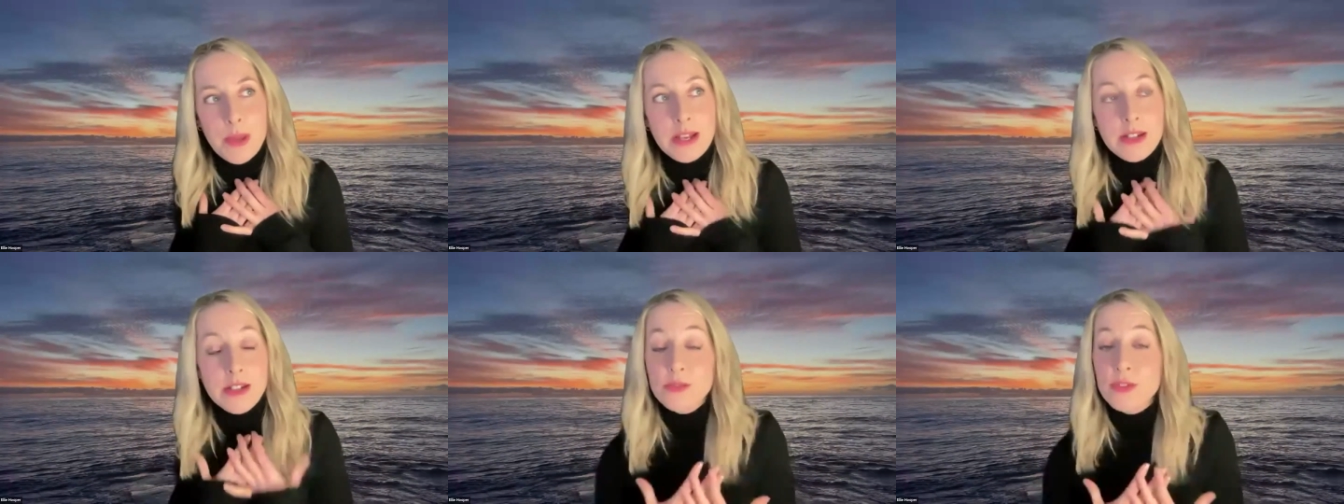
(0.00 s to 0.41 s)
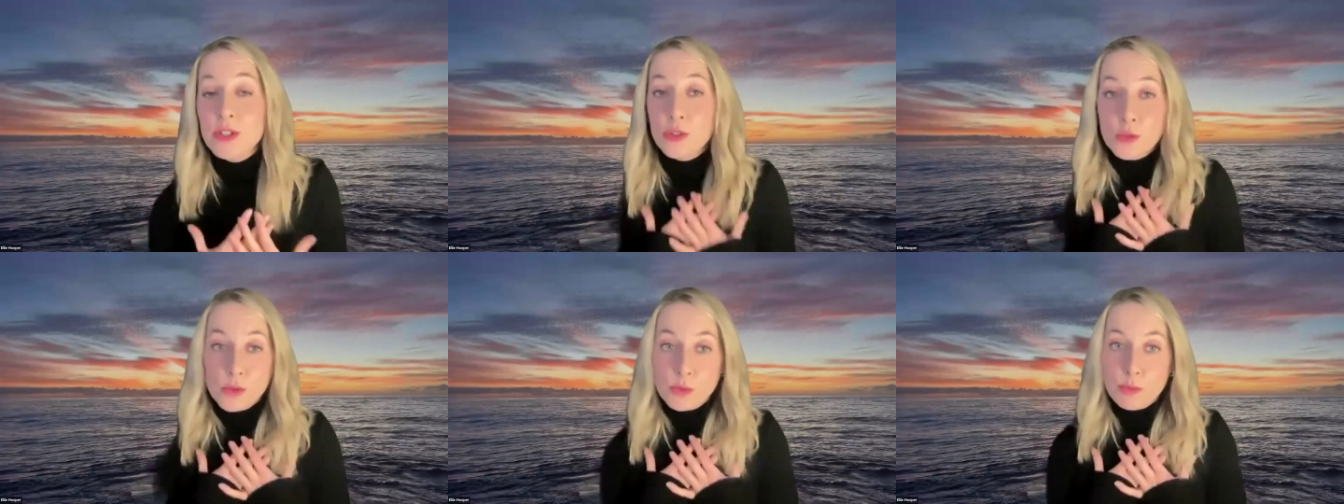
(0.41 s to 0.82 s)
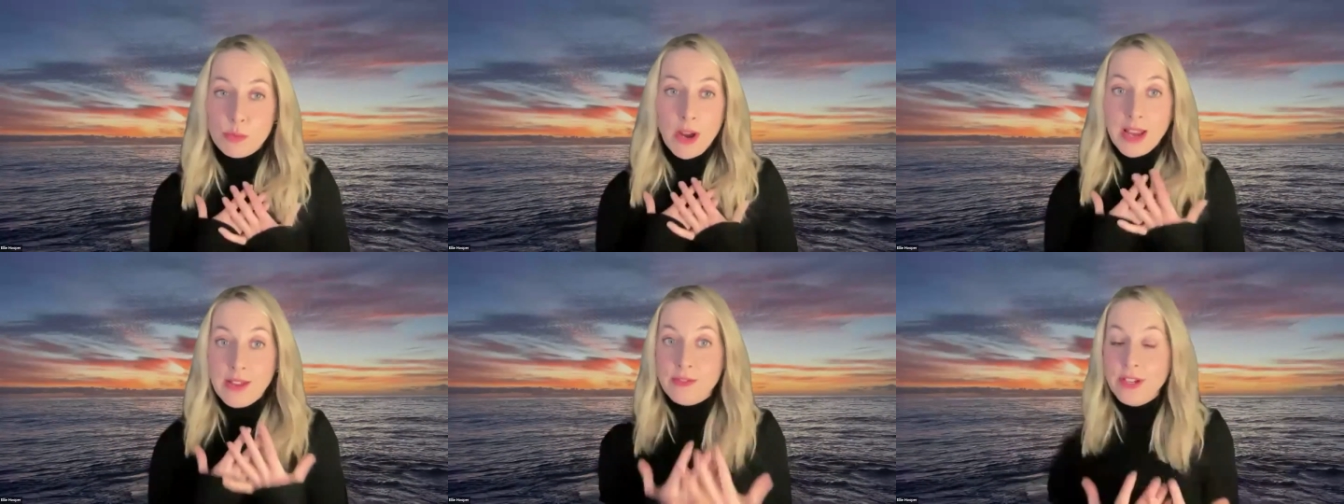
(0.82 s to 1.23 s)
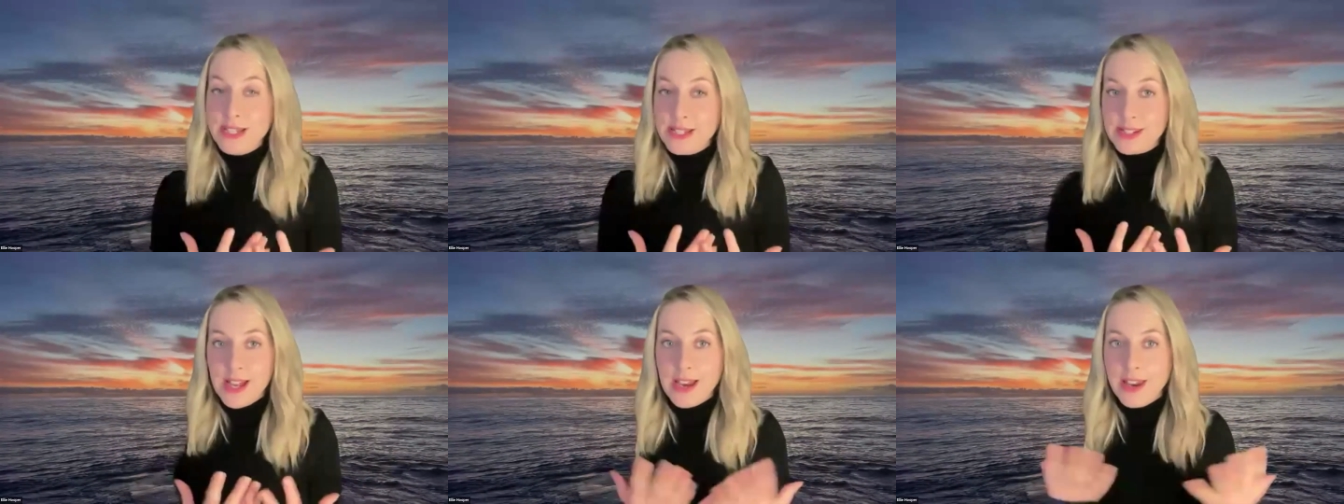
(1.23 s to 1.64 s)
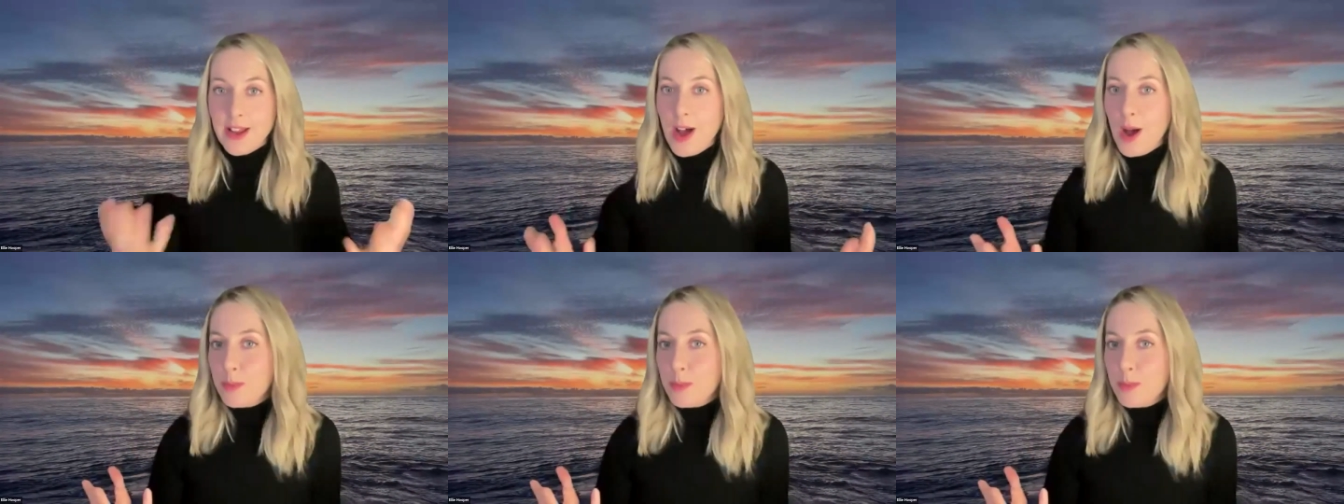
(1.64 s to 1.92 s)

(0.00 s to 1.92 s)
individuals bravely standing